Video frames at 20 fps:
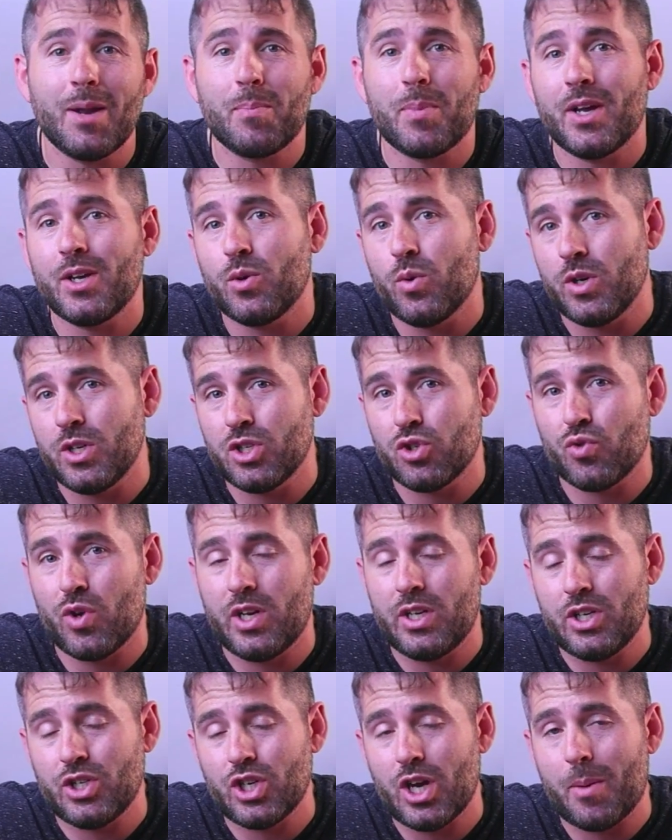by going straight
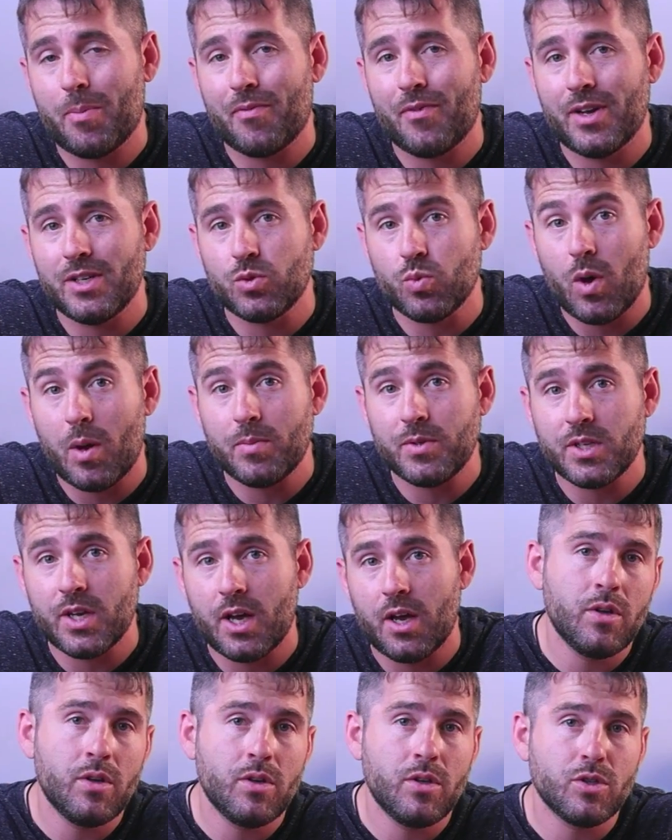to Shopify's website.
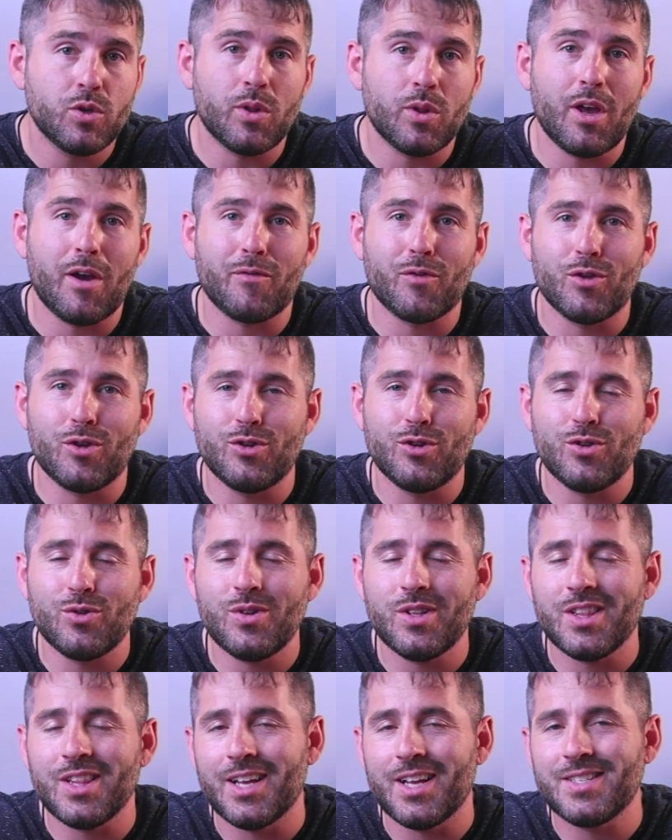So without further ado,
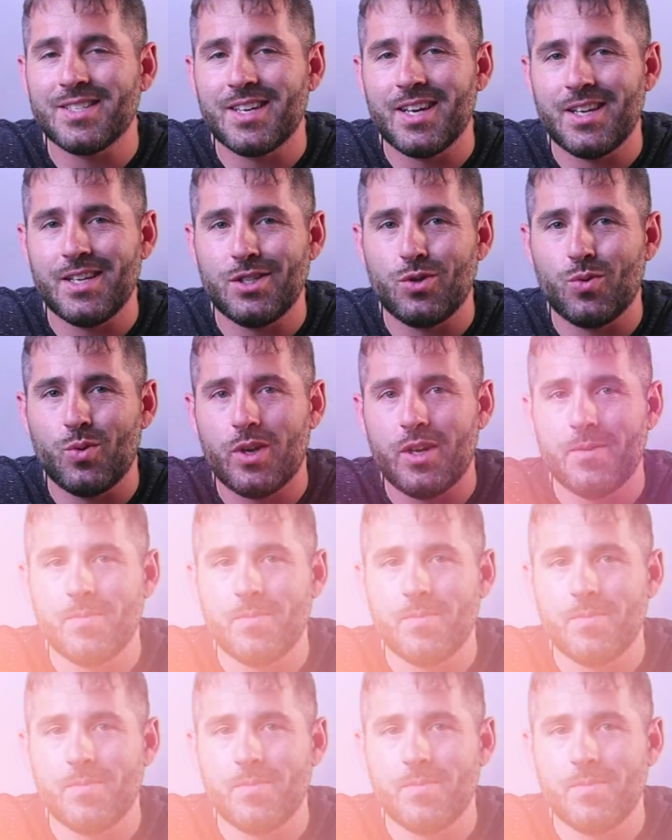let's get into it.